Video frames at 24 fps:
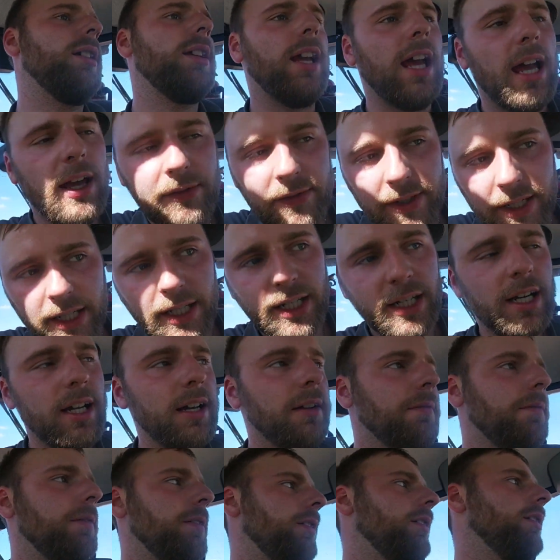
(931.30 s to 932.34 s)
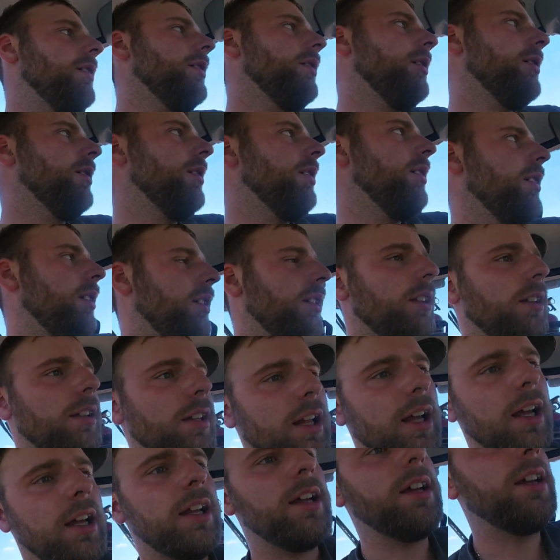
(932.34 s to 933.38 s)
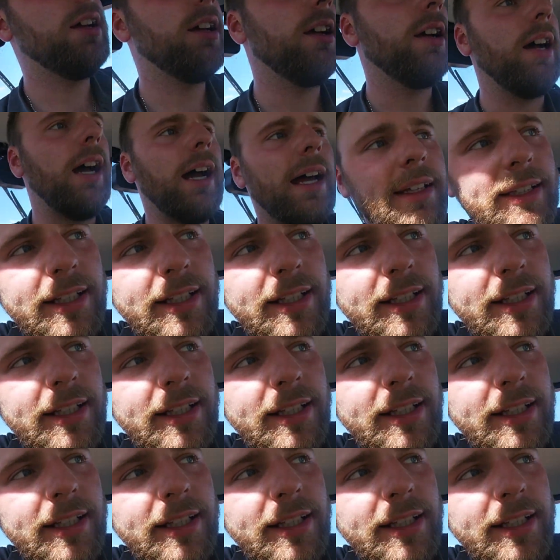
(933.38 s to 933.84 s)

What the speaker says: having enough. Like, I